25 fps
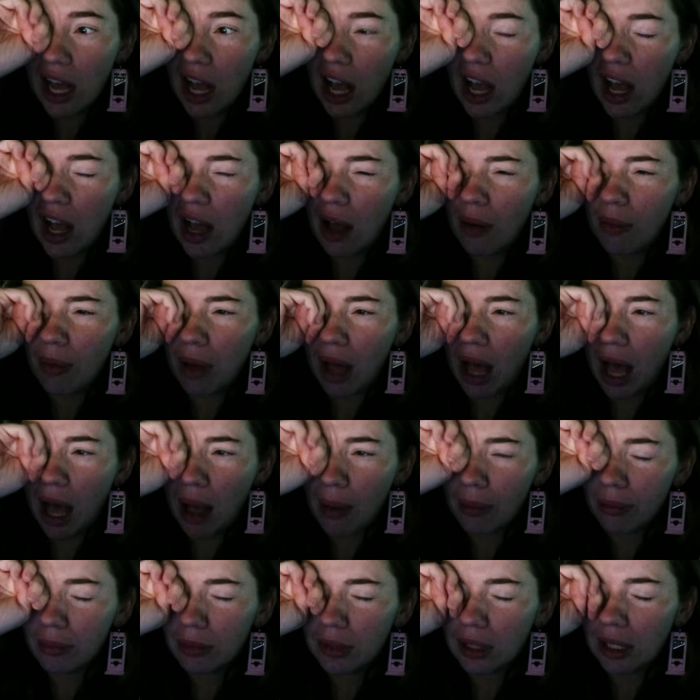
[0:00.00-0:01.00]

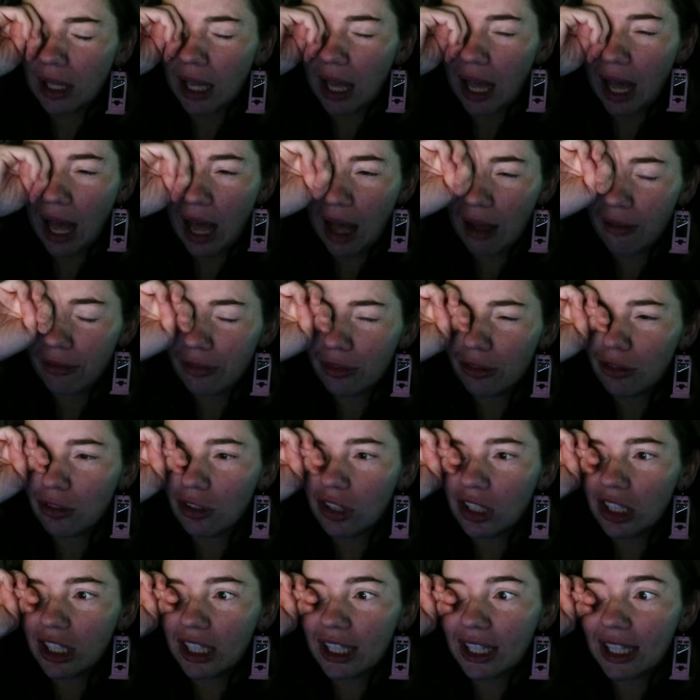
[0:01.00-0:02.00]
I feel
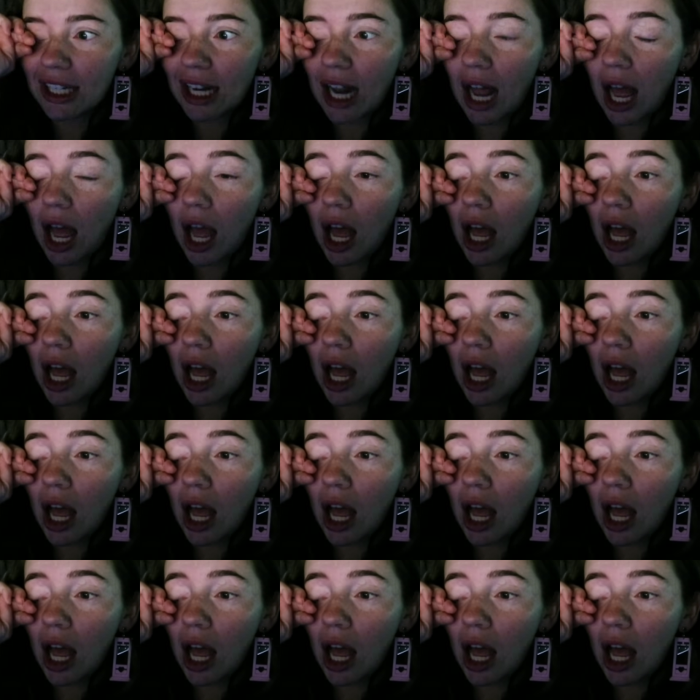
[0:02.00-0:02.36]
good.